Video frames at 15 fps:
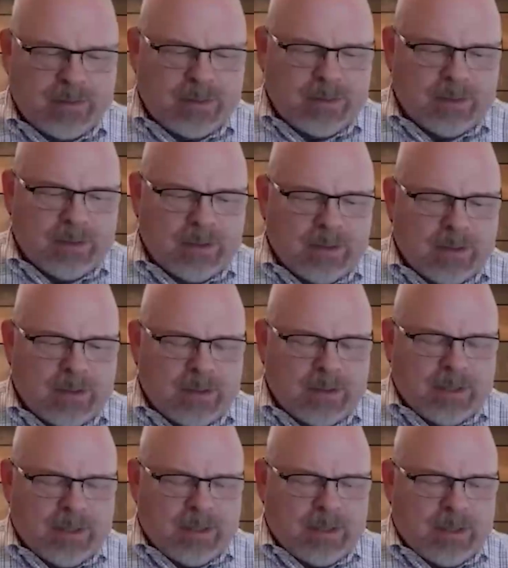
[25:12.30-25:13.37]
Yeah. And
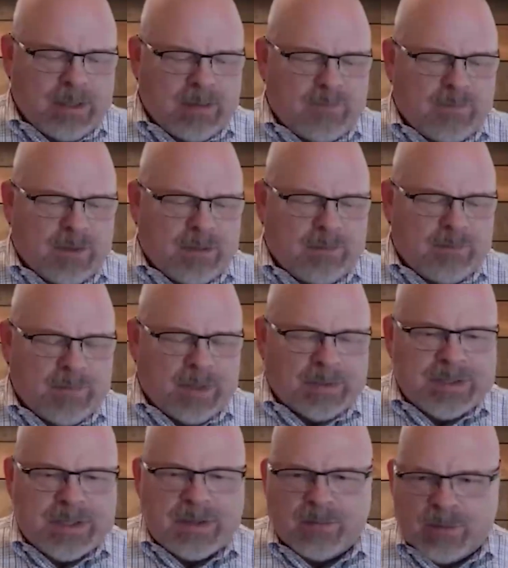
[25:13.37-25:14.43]
yeah, and
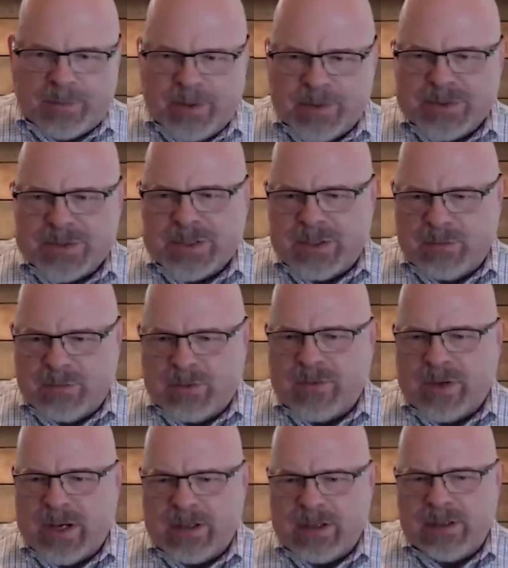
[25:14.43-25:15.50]
I've seen the proposals that you
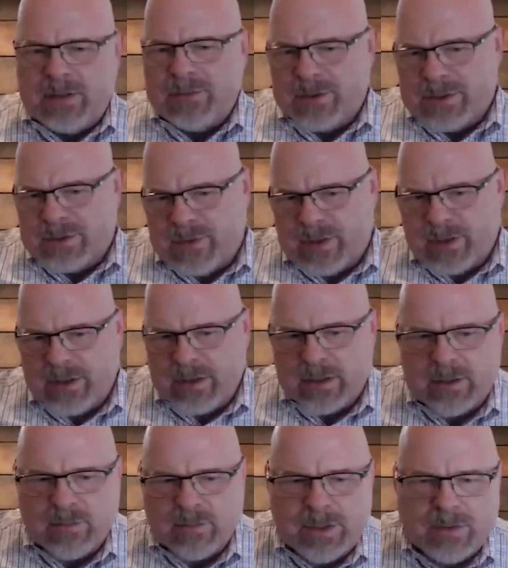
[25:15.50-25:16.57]
provide, that's very
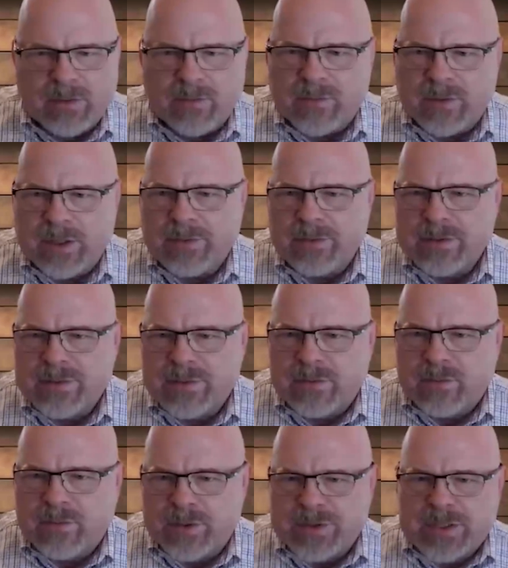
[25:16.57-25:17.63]
clear what you do up front. There's
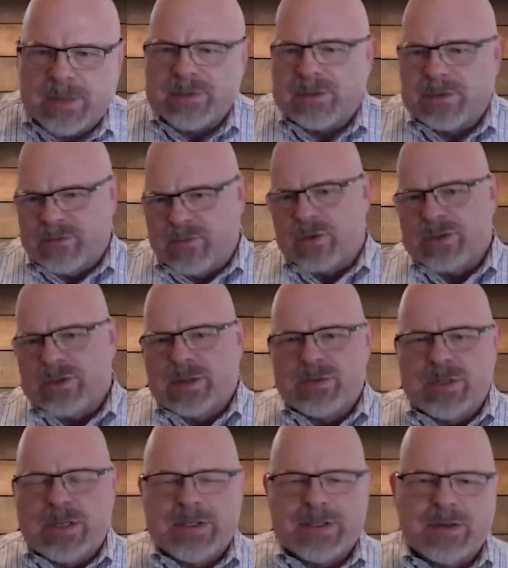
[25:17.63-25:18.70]
three or four
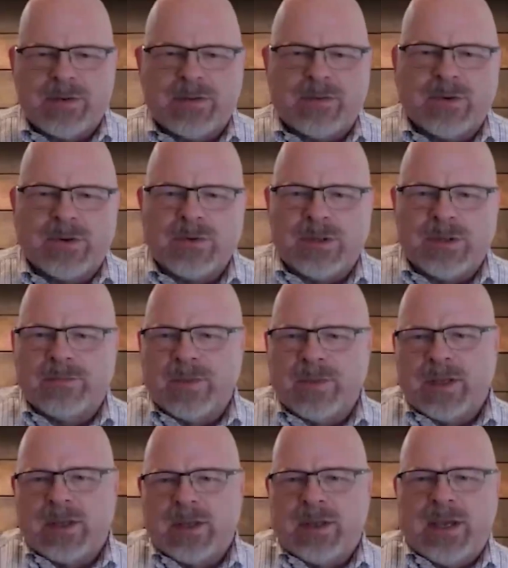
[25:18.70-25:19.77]
steps you guys go through
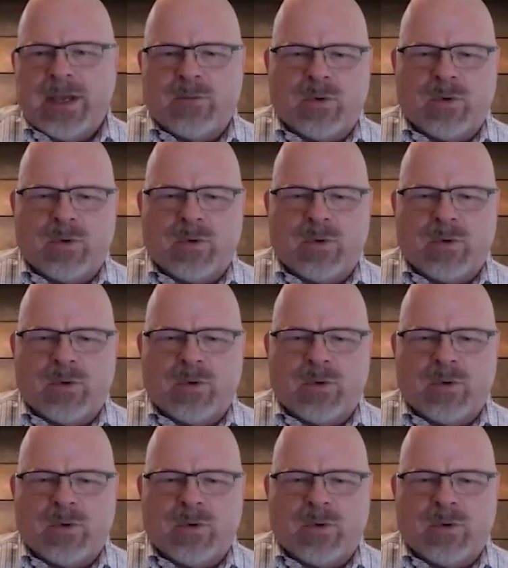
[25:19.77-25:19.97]
and